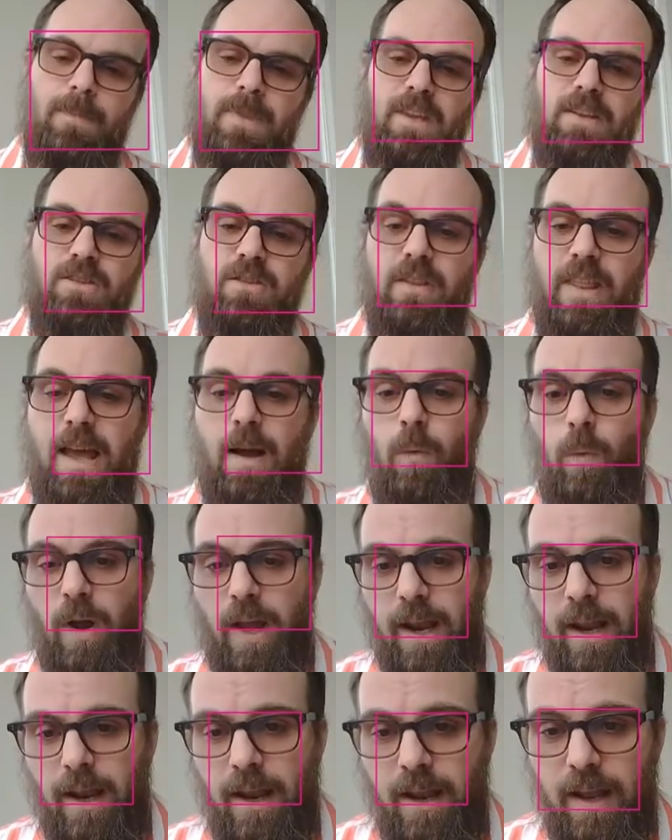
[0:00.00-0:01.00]
So that
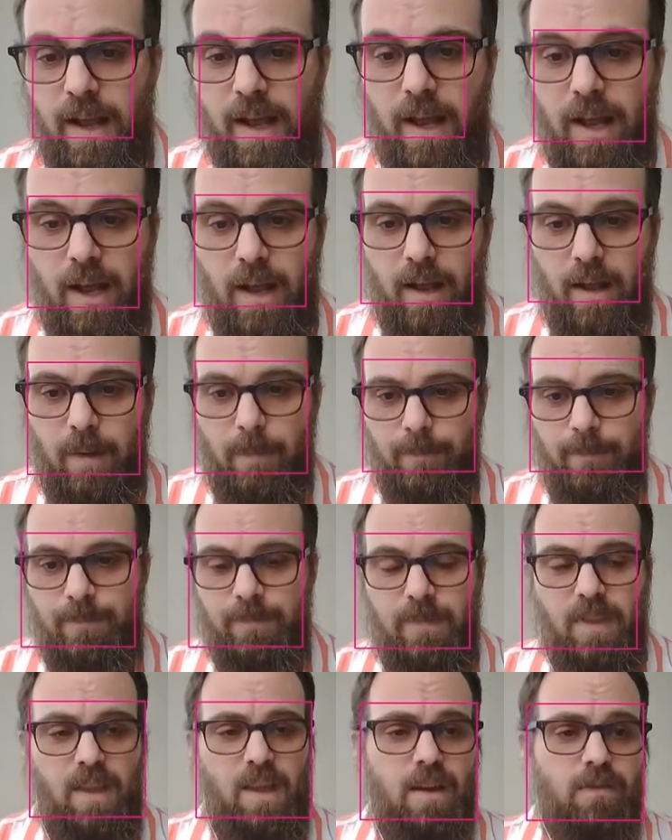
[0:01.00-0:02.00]
way,
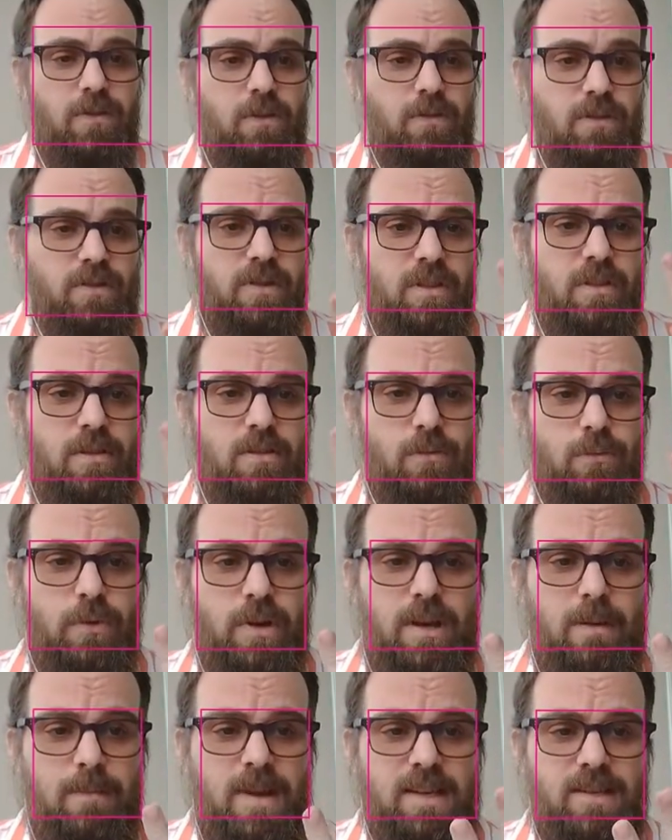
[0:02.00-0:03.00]
if there's
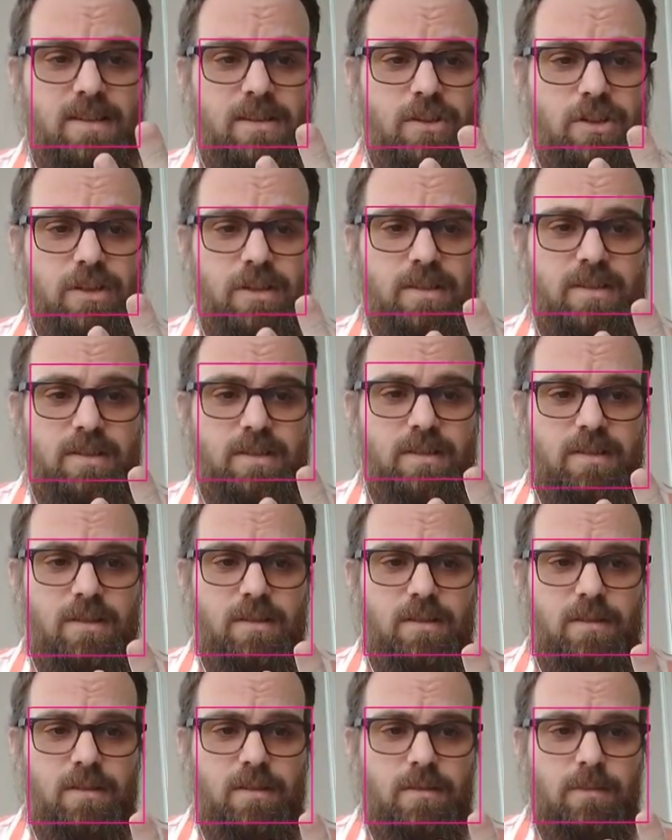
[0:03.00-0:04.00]
3 messages,
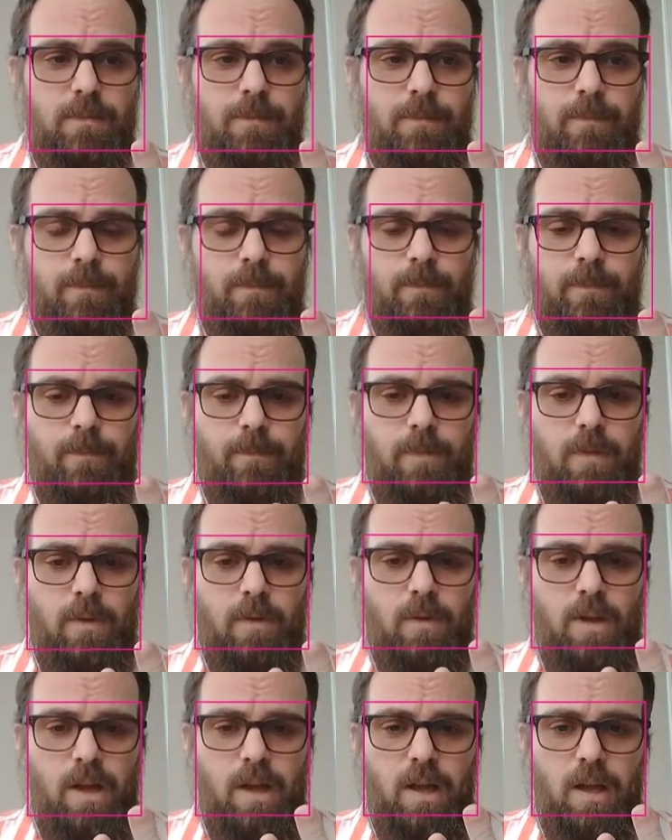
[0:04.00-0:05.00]

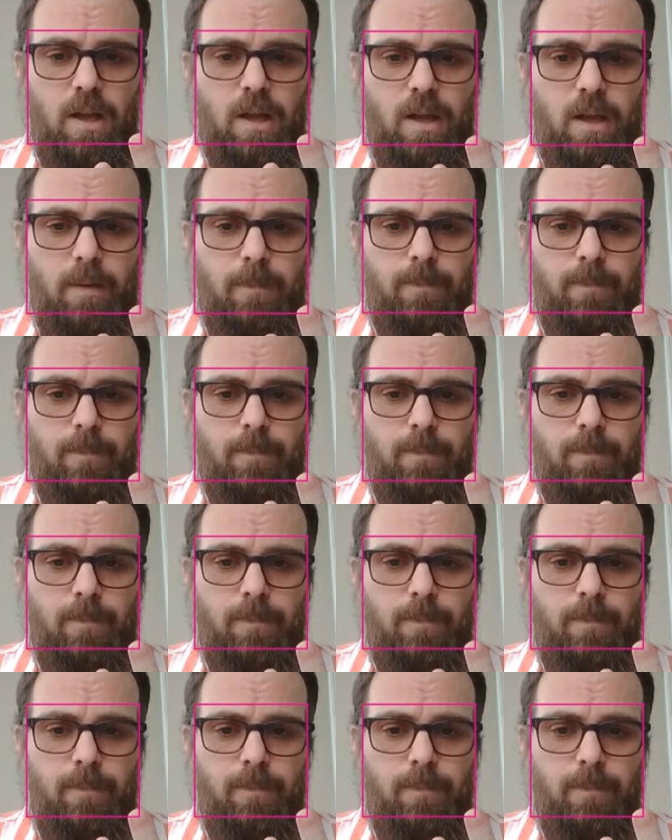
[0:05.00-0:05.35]
there's